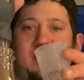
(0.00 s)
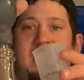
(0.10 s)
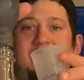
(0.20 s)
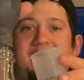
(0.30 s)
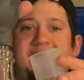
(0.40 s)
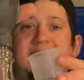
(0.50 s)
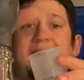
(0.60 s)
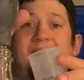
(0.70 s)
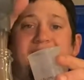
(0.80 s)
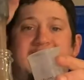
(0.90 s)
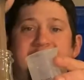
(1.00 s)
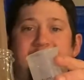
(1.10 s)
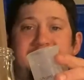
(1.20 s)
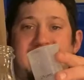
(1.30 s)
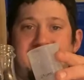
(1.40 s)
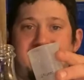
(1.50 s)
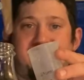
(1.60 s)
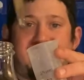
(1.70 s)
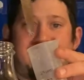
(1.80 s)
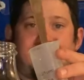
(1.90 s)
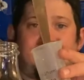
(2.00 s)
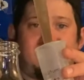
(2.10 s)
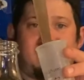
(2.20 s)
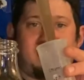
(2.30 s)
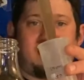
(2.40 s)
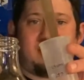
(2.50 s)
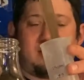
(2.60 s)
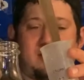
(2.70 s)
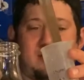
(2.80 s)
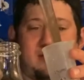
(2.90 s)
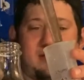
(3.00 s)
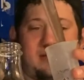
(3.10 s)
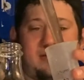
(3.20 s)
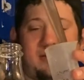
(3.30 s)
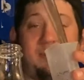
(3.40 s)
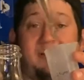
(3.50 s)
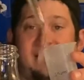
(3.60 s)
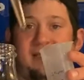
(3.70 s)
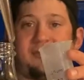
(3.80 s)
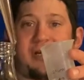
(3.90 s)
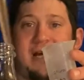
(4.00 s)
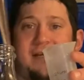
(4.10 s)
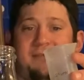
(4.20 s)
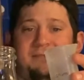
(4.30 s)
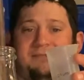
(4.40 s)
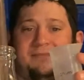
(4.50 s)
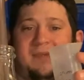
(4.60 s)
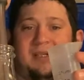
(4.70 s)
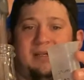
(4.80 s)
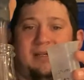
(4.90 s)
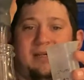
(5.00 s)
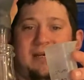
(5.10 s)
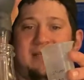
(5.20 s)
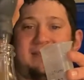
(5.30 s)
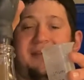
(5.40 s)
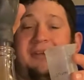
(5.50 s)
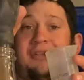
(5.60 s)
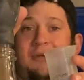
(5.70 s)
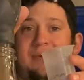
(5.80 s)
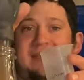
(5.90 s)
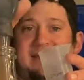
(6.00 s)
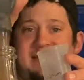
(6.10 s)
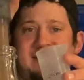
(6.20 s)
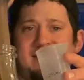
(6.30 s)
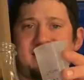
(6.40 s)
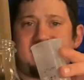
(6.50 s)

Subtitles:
I will say blend will never be completely dry. And it's nothing to do with the yeast,